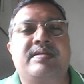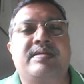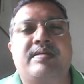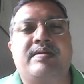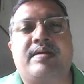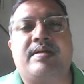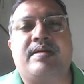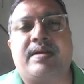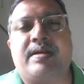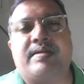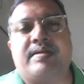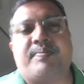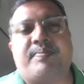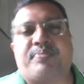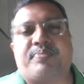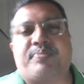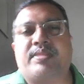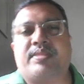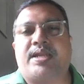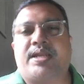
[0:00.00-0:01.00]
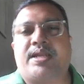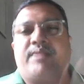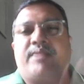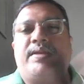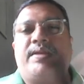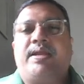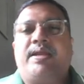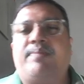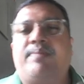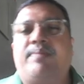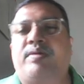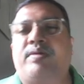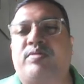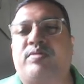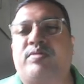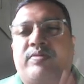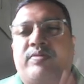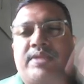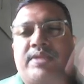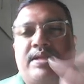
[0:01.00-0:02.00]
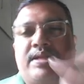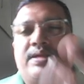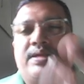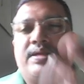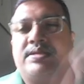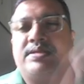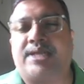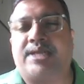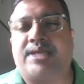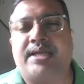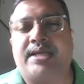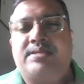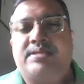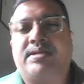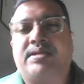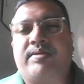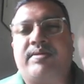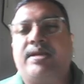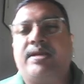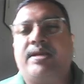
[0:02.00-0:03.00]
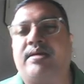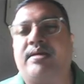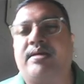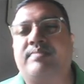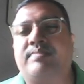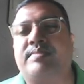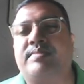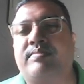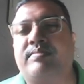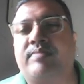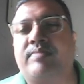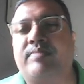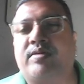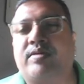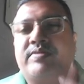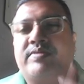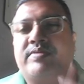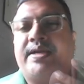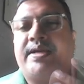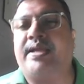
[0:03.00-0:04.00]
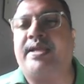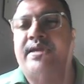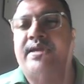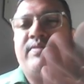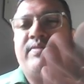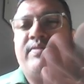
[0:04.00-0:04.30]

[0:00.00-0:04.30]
and that will be able to within seconds it will because we are taking